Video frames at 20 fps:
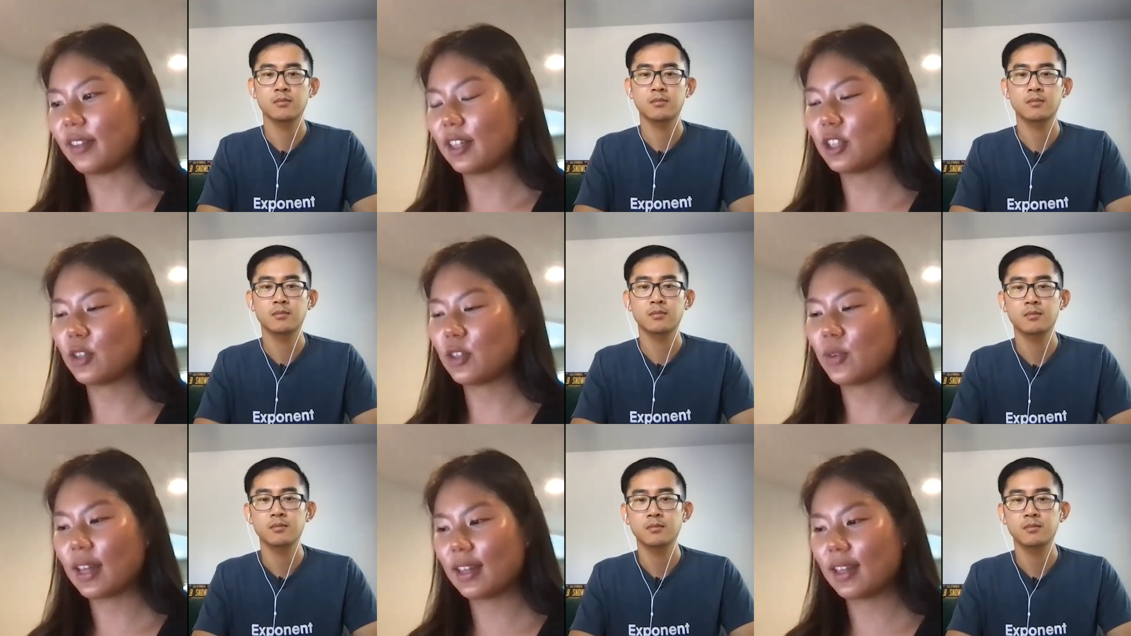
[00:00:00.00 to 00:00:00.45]

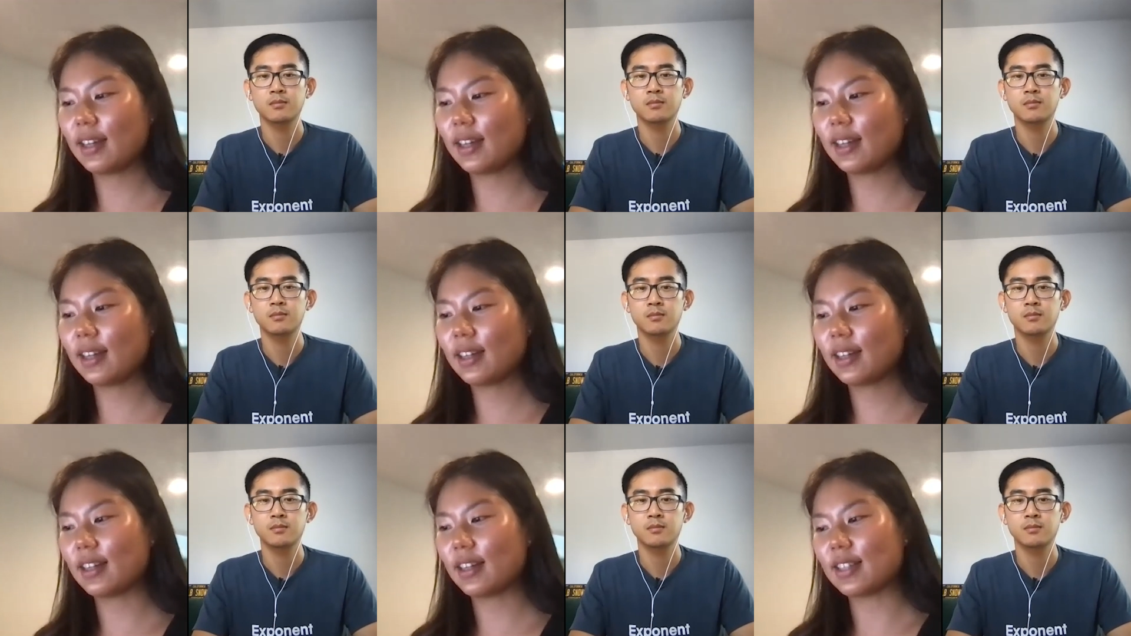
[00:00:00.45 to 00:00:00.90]
Speaker 1: Like, do I
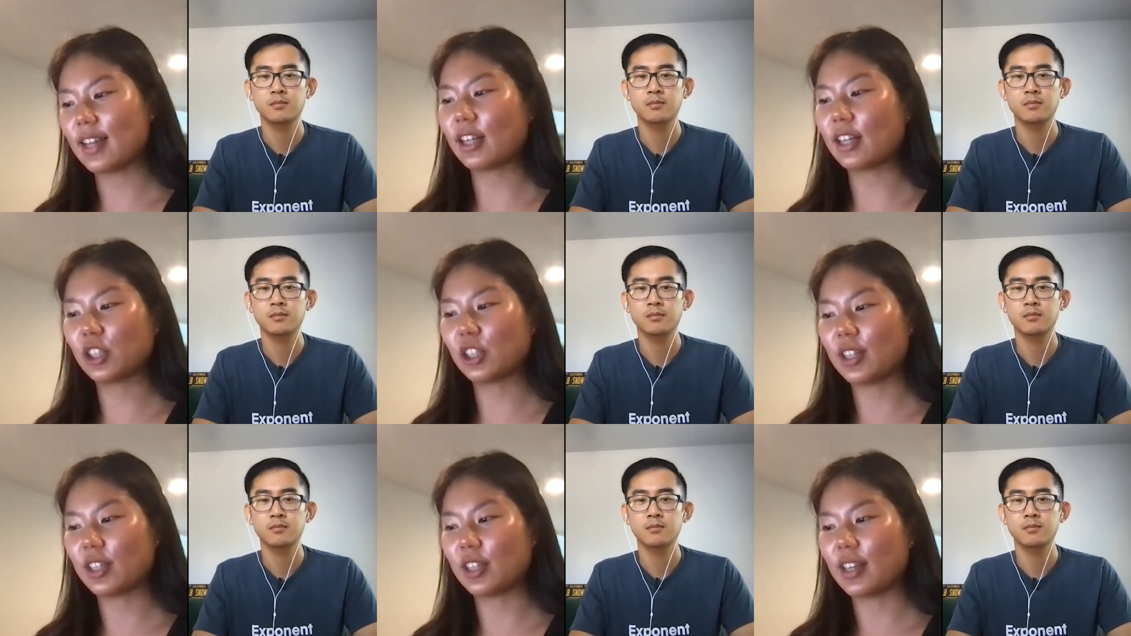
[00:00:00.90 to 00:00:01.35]
think it's
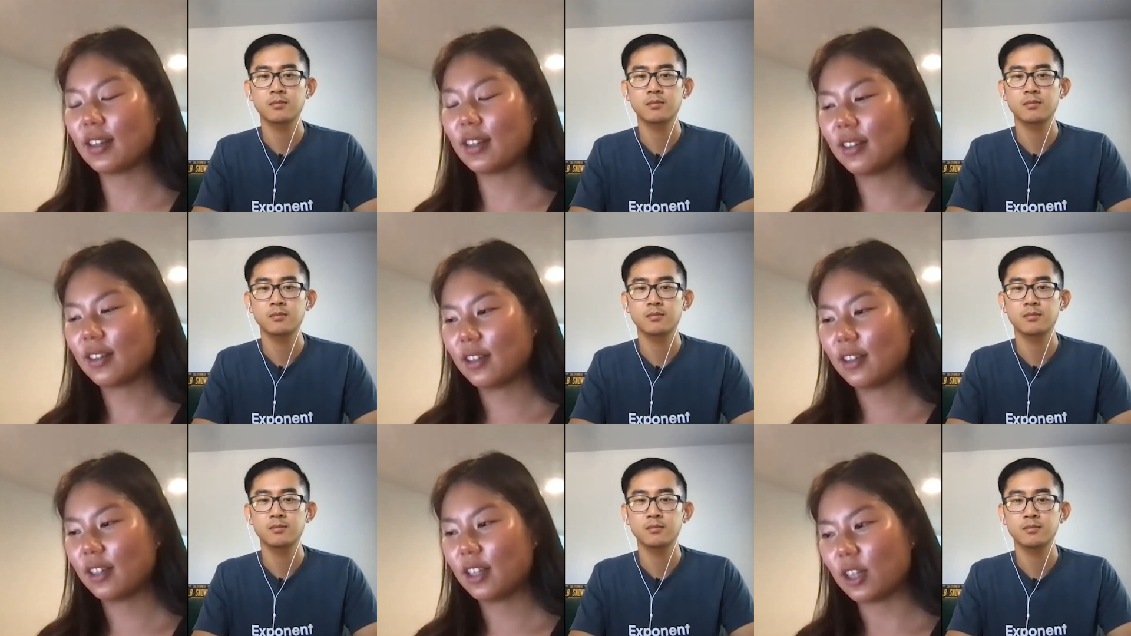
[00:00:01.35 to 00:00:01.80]

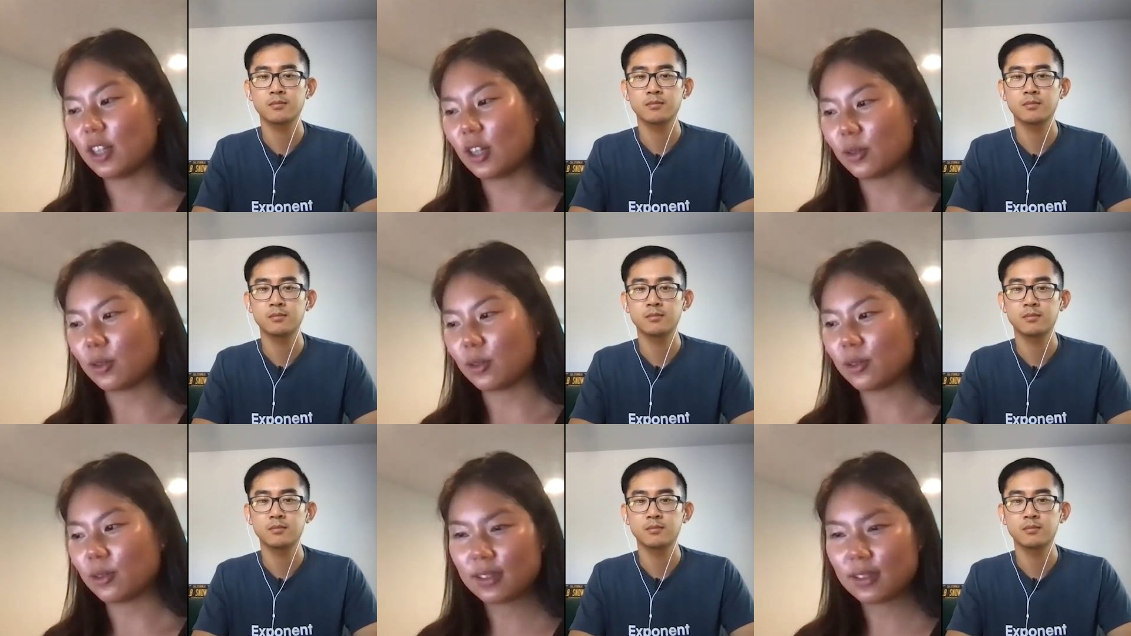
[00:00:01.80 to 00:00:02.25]
actually you
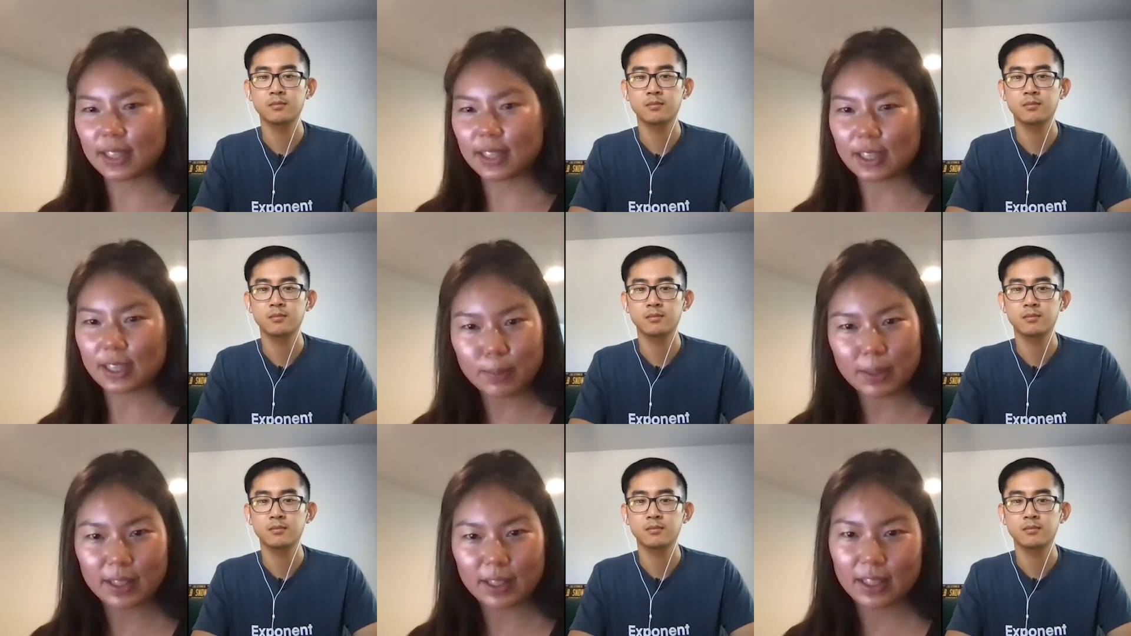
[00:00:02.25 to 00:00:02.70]
know,
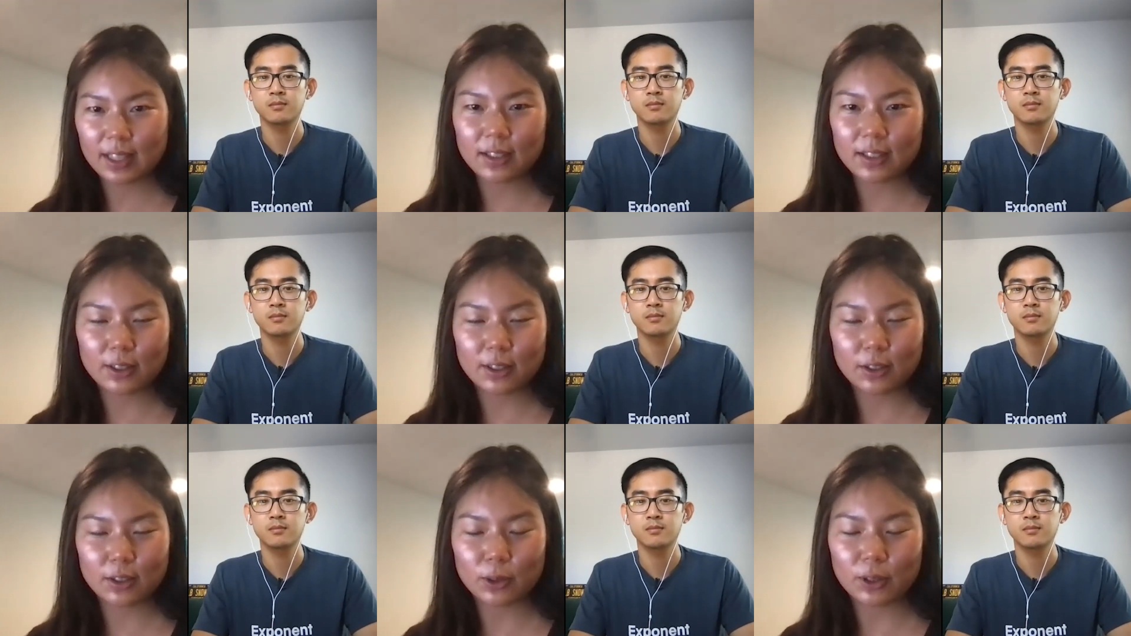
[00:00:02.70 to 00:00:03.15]
6
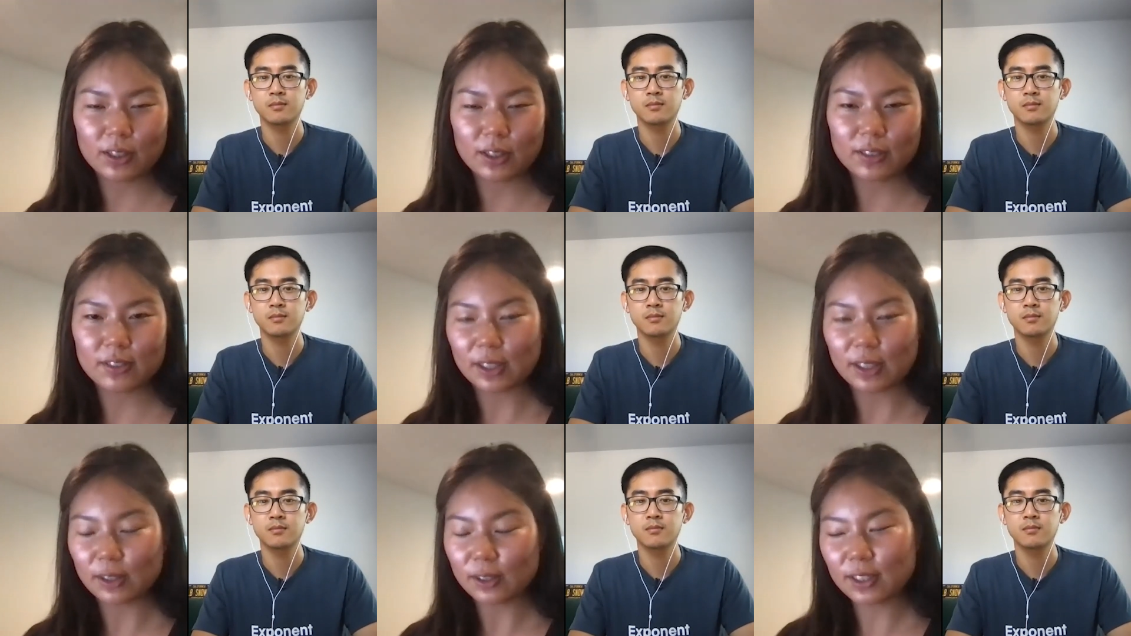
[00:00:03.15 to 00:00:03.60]
billion on the
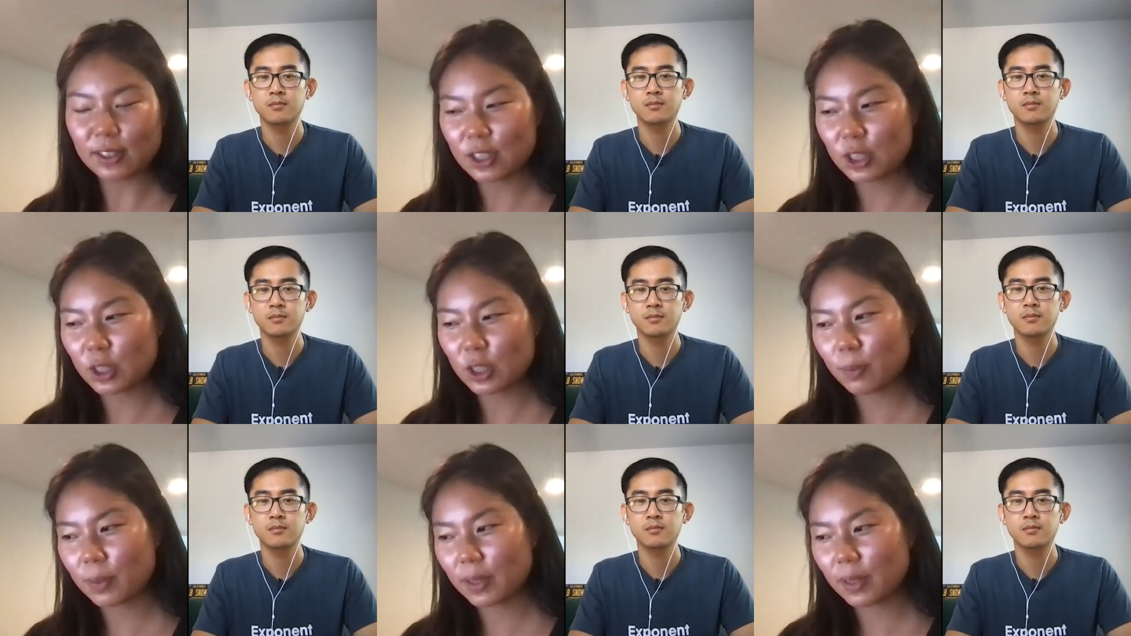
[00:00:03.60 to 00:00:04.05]
order of single
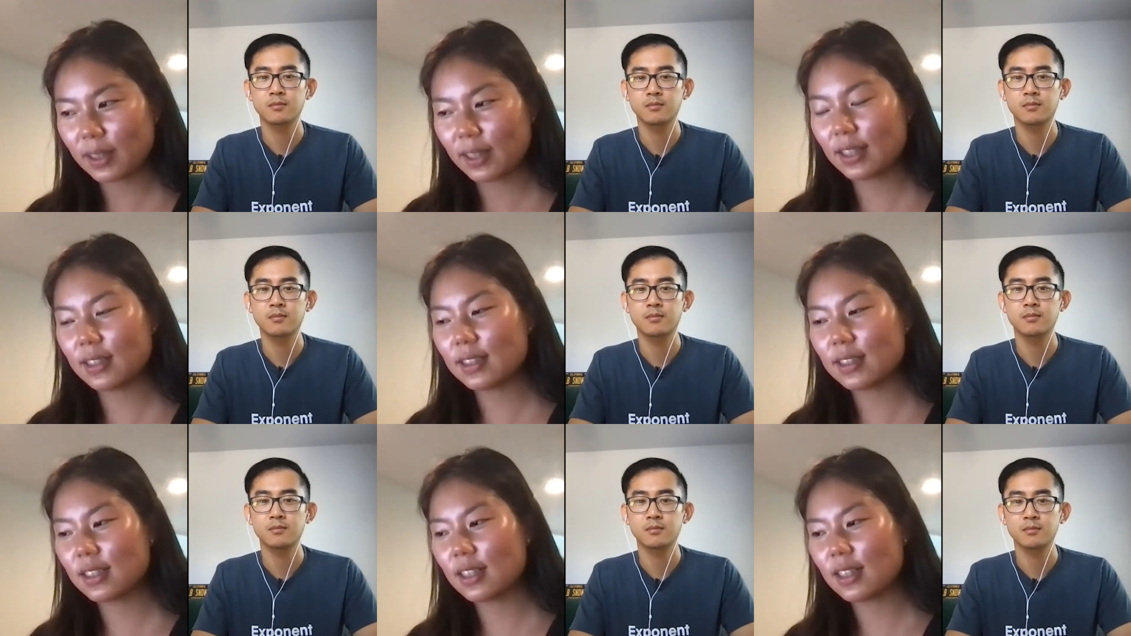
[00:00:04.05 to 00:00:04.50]
digit
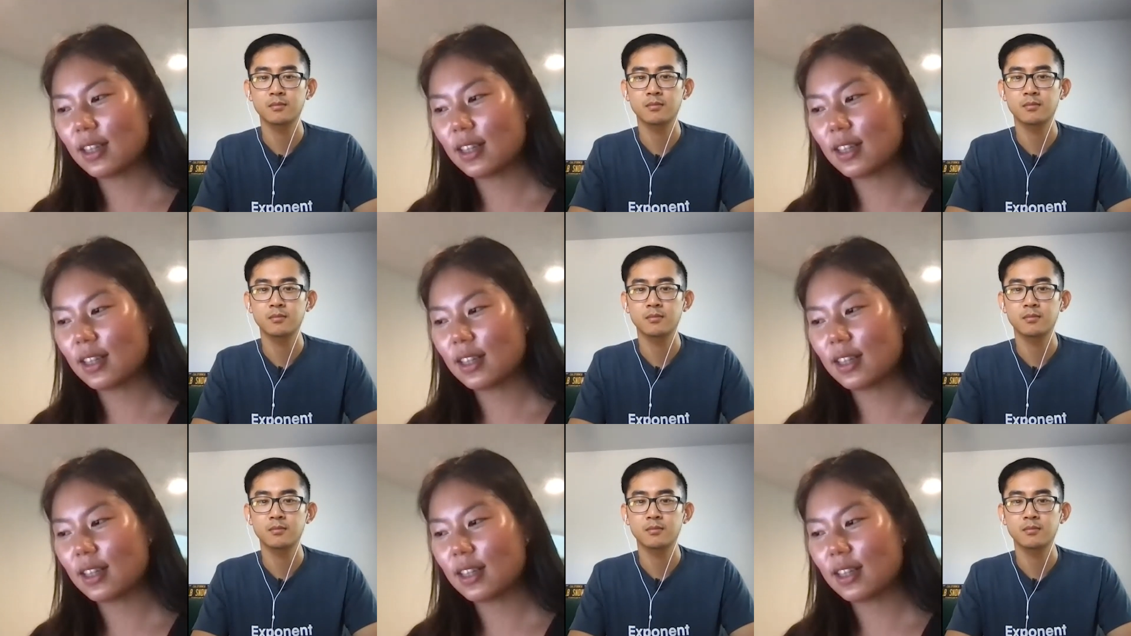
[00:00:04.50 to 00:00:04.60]
billions?